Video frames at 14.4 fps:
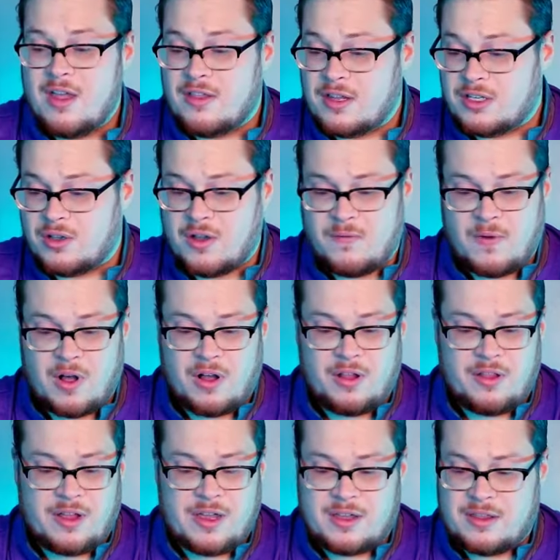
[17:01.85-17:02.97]
They took off all
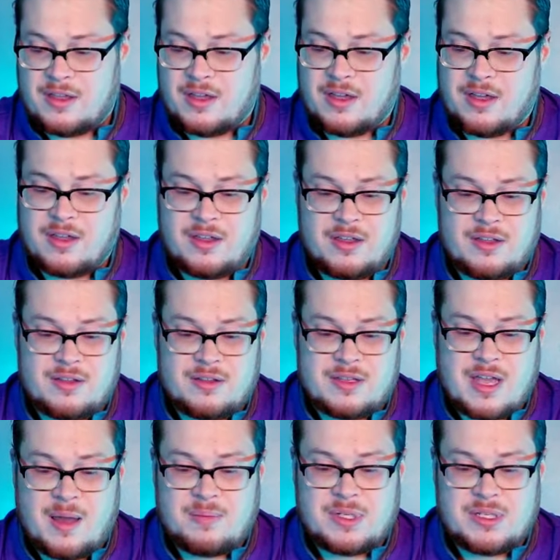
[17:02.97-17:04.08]
like the
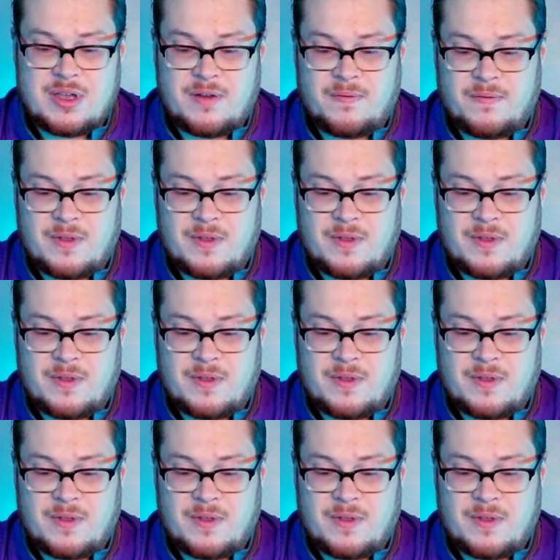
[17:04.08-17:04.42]
top stuff,